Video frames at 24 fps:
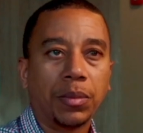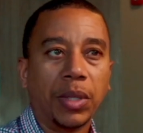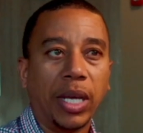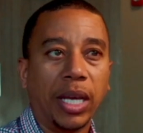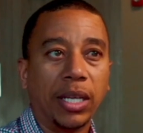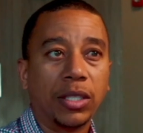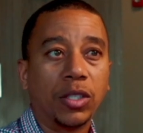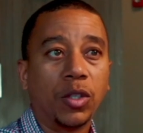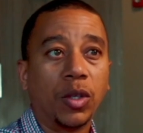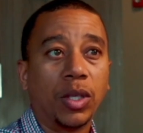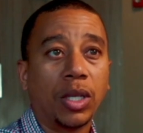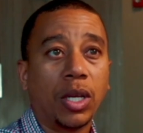
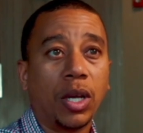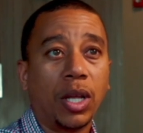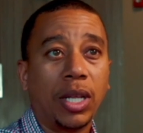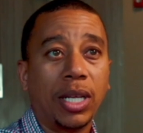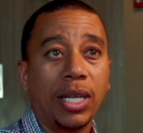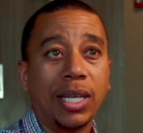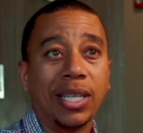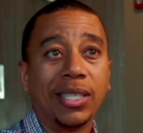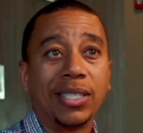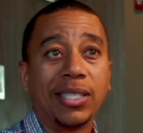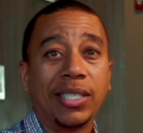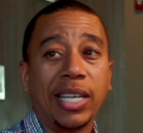Yeah, so they call
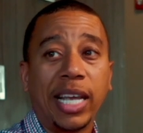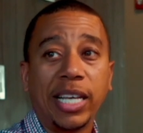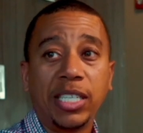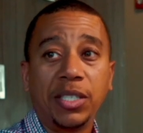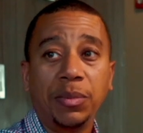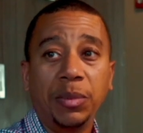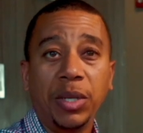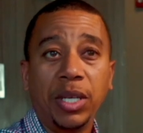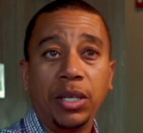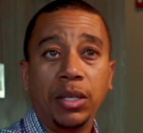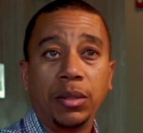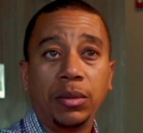it
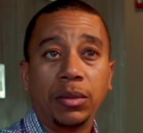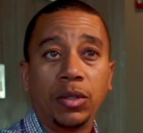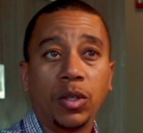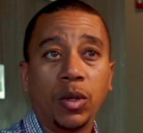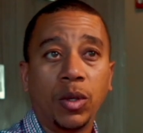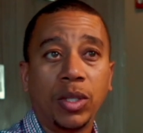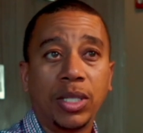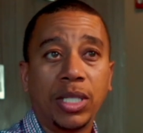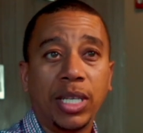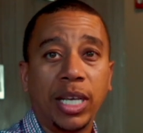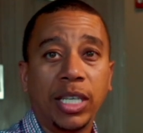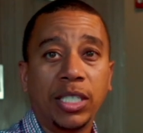assessment.
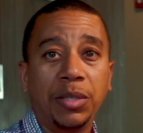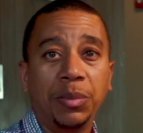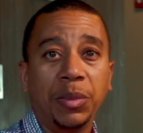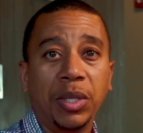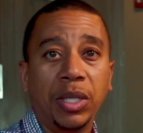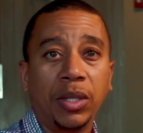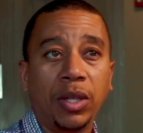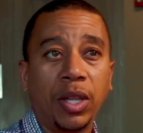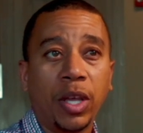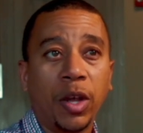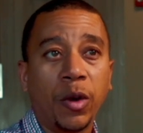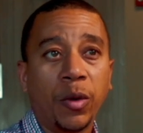So
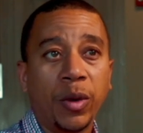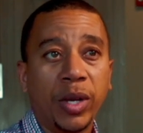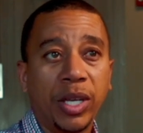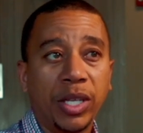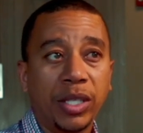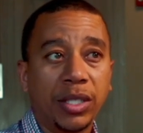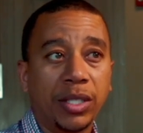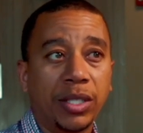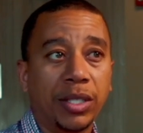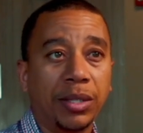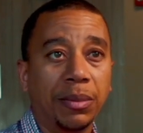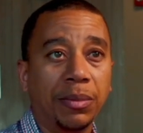assessment, there
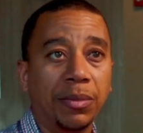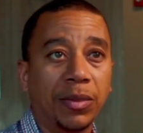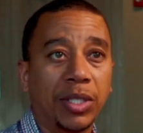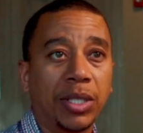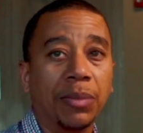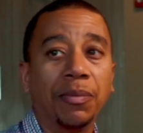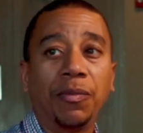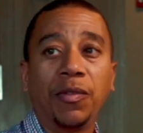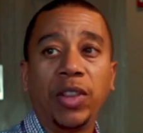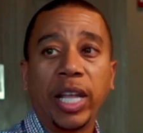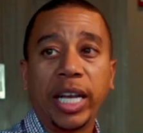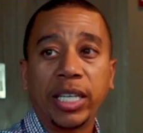is some
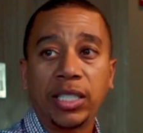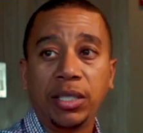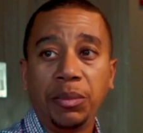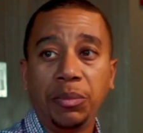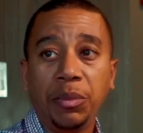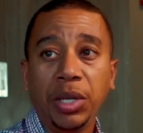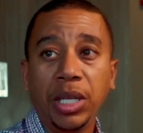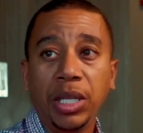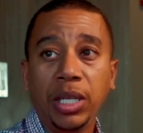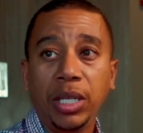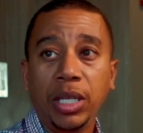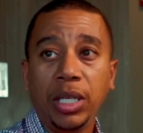
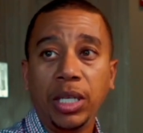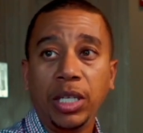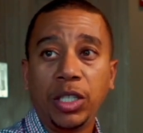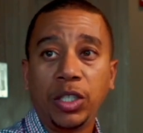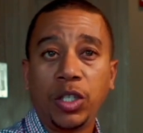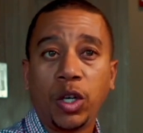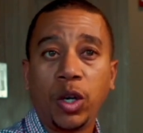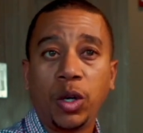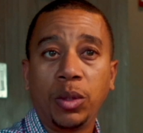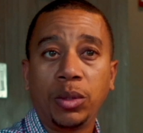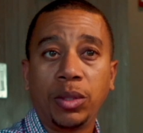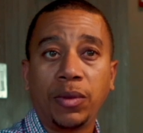flexibility in
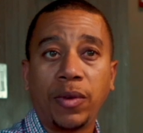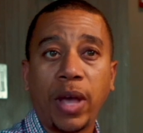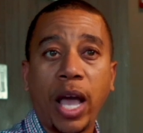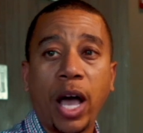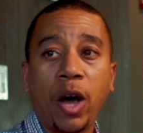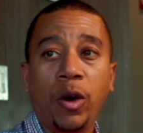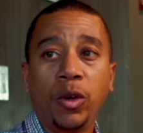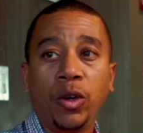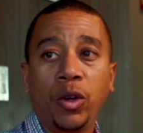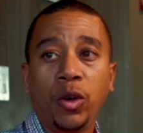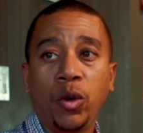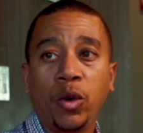terms of
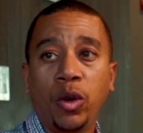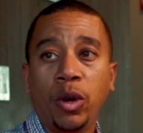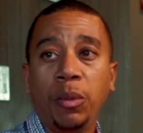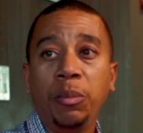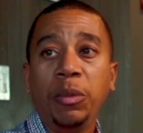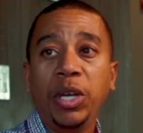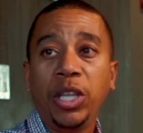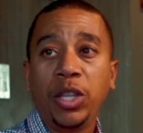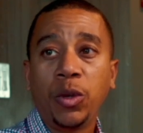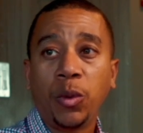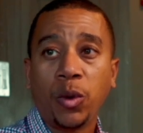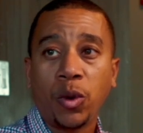how you're going to
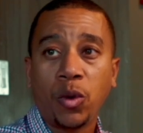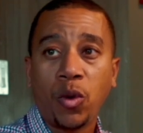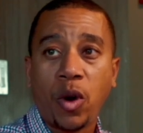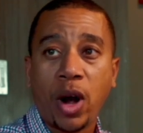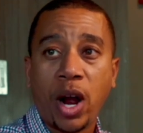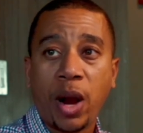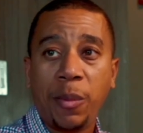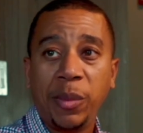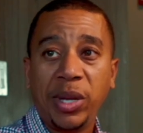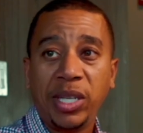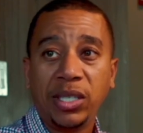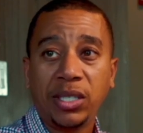meet the
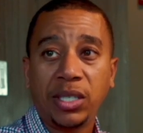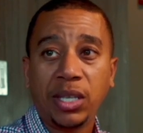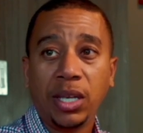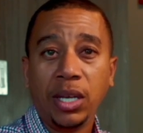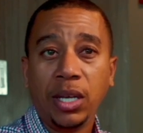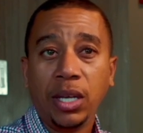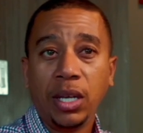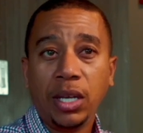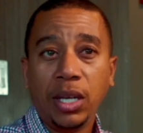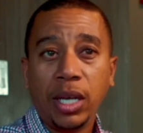requirements.